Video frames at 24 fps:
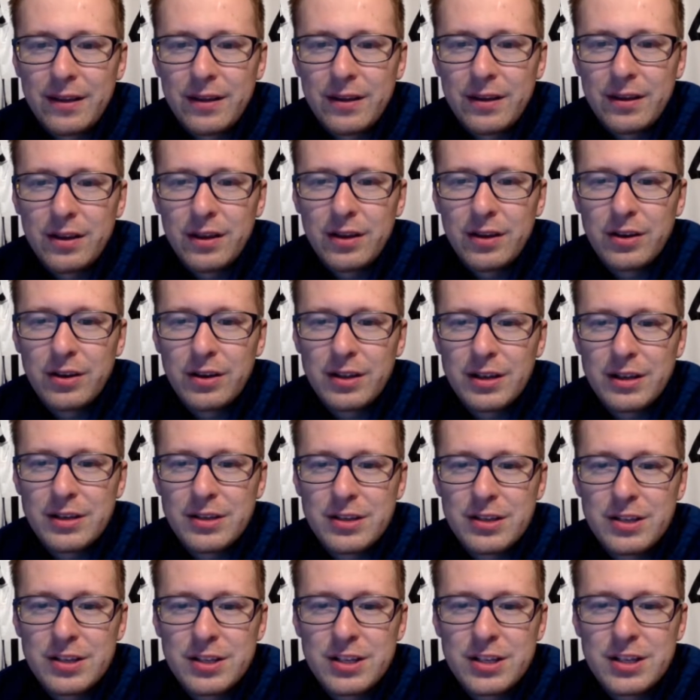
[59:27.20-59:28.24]
Oh,
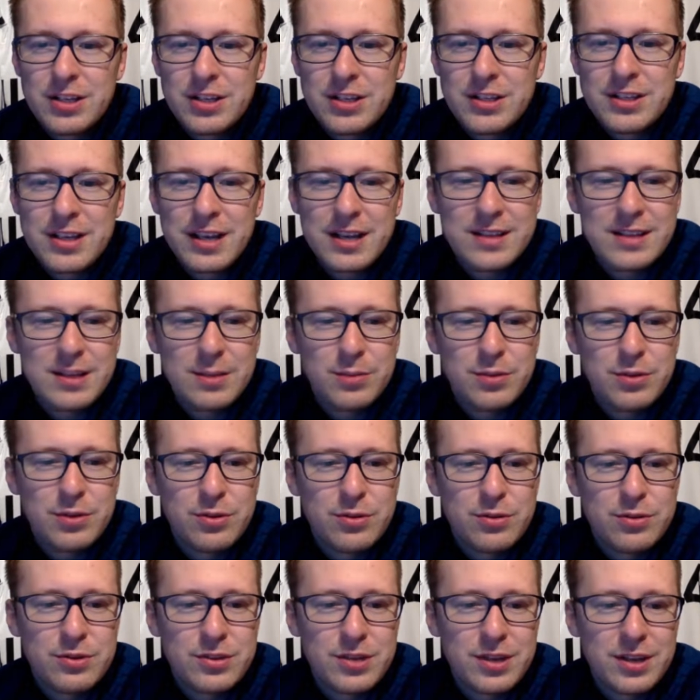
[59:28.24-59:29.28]
she just gets
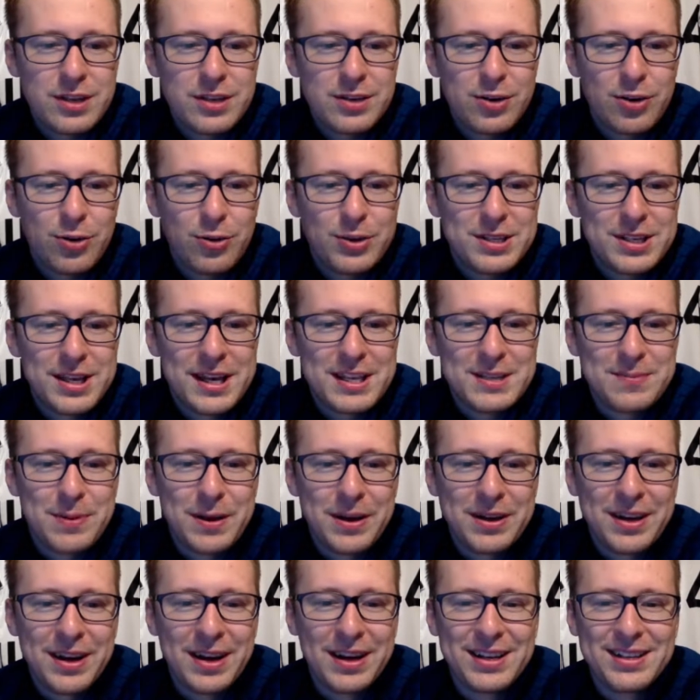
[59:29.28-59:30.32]
abused. He always hates
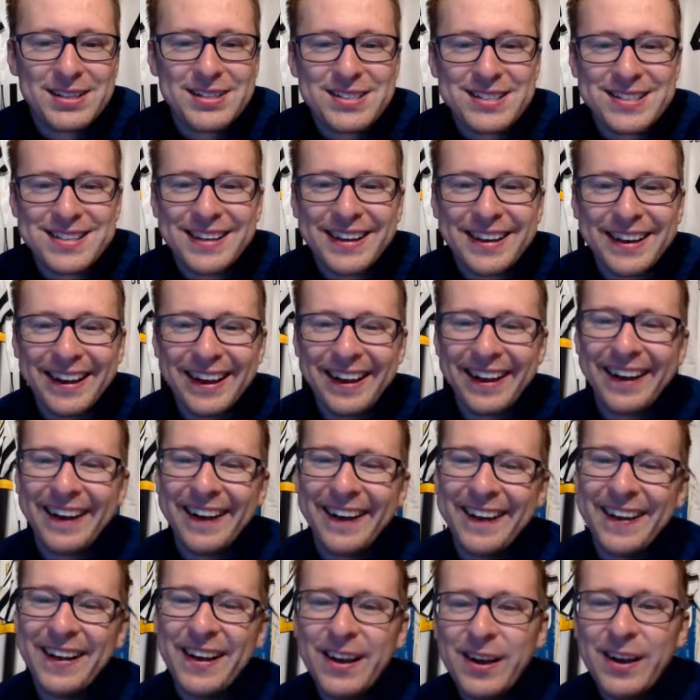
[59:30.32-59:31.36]
Bacchus.
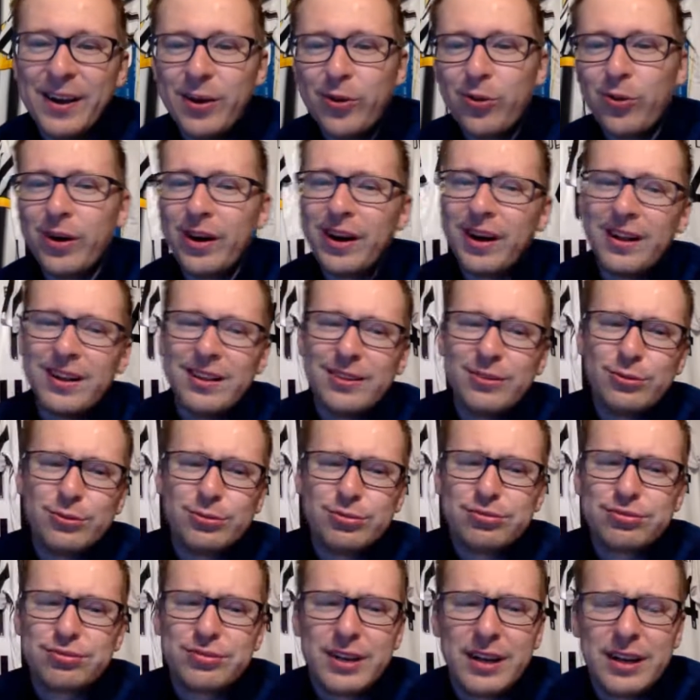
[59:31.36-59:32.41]
Well,
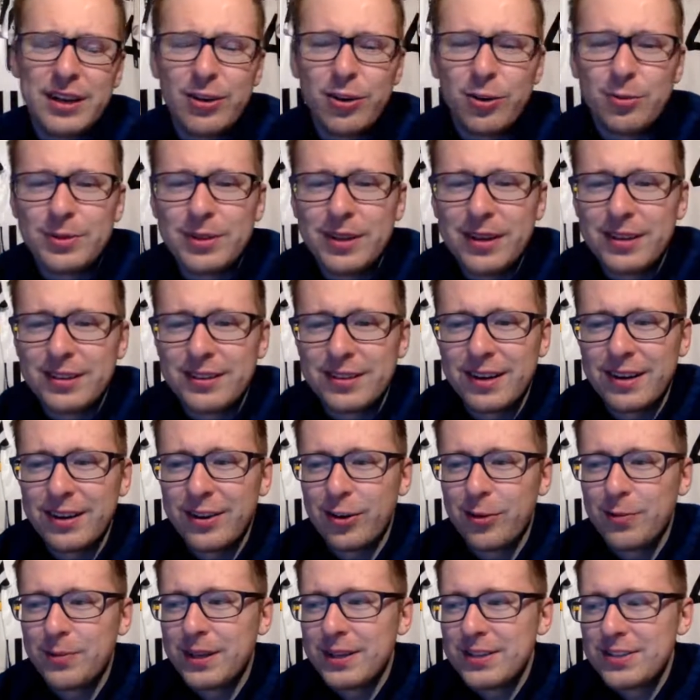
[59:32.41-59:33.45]
oof, I hope not. I
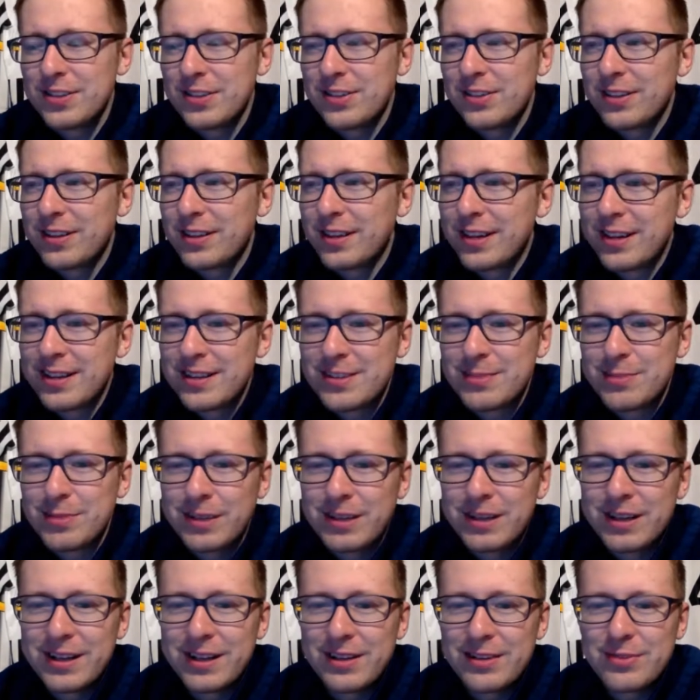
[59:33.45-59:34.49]
hope that's not the case. But
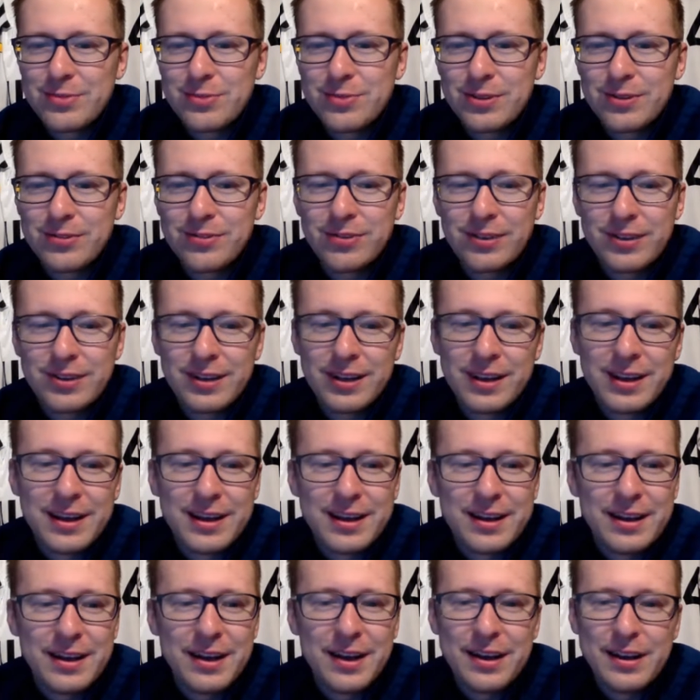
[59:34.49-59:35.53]
it's real fun.
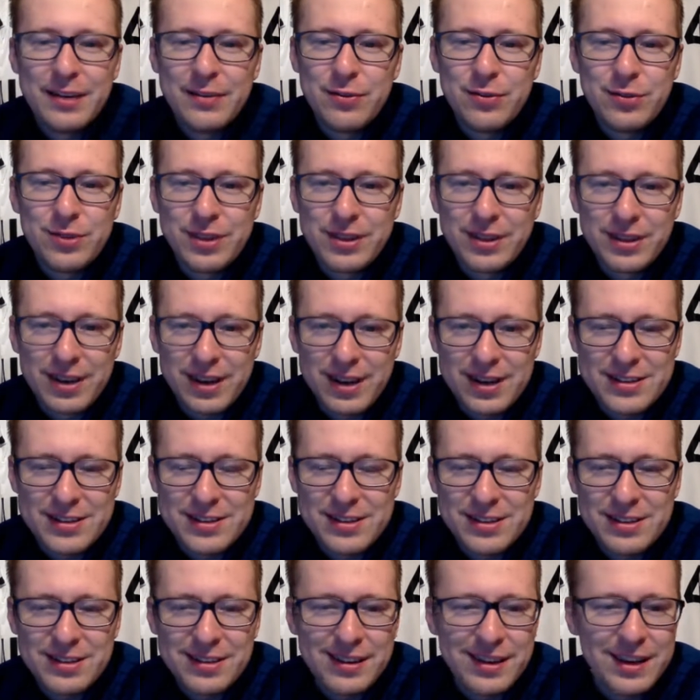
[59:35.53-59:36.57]
If you guys
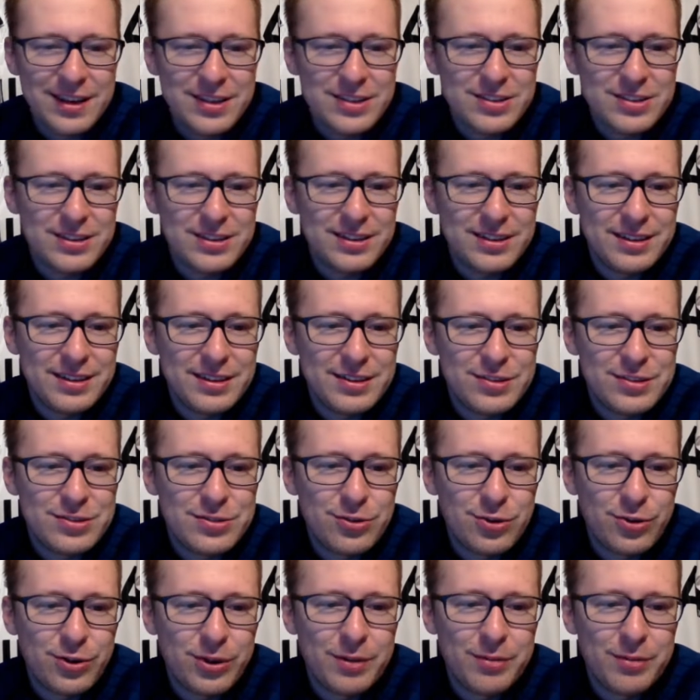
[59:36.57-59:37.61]
didn't catch the
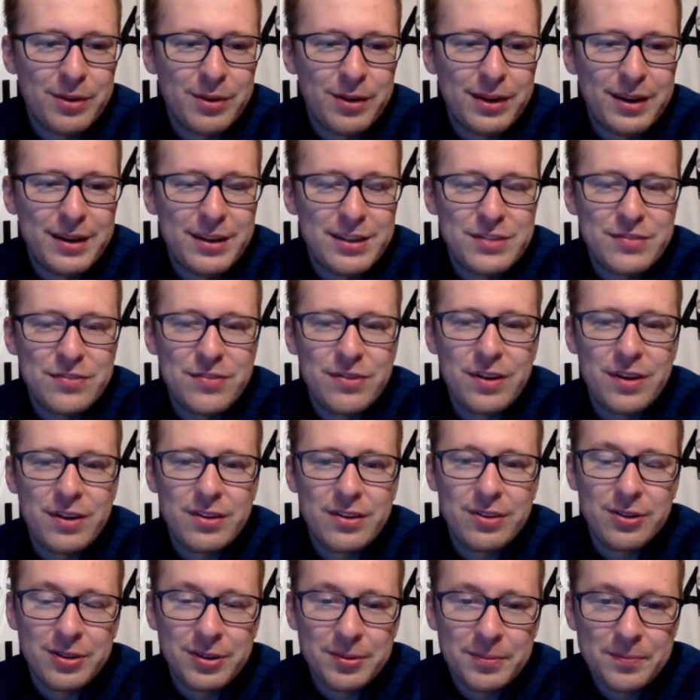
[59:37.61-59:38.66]
story, Maria's
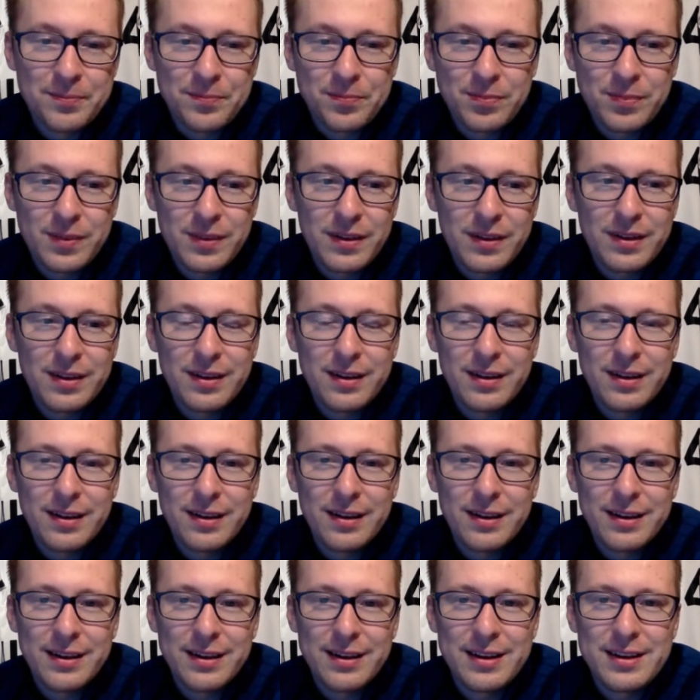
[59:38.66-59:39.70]
father,
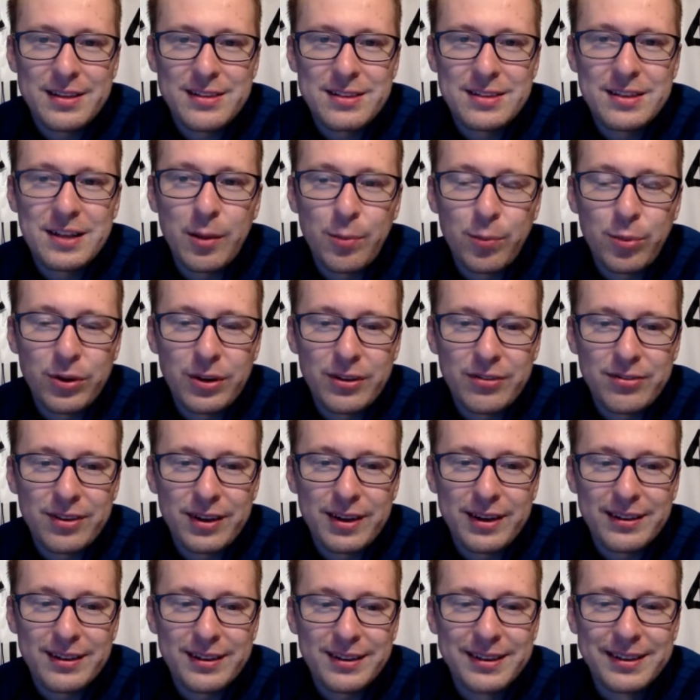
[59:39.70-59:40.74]
he's a Napoli
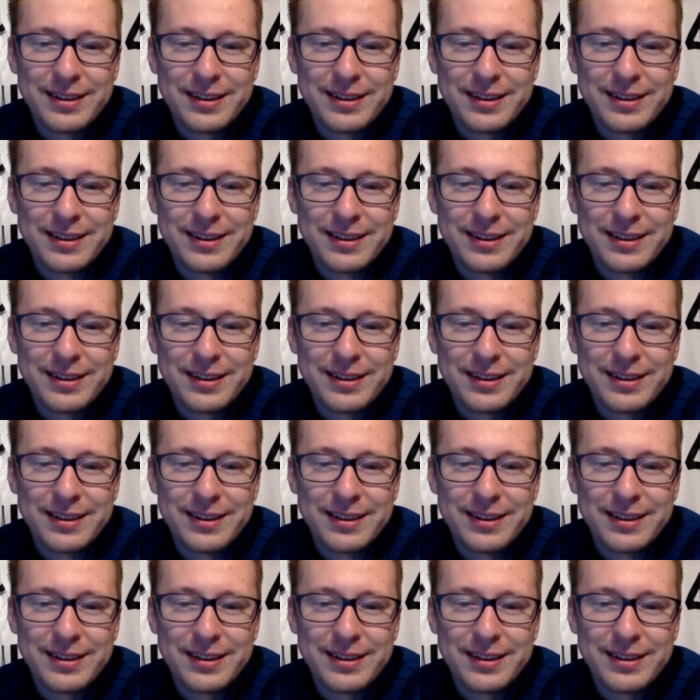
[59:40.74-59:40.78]
fan.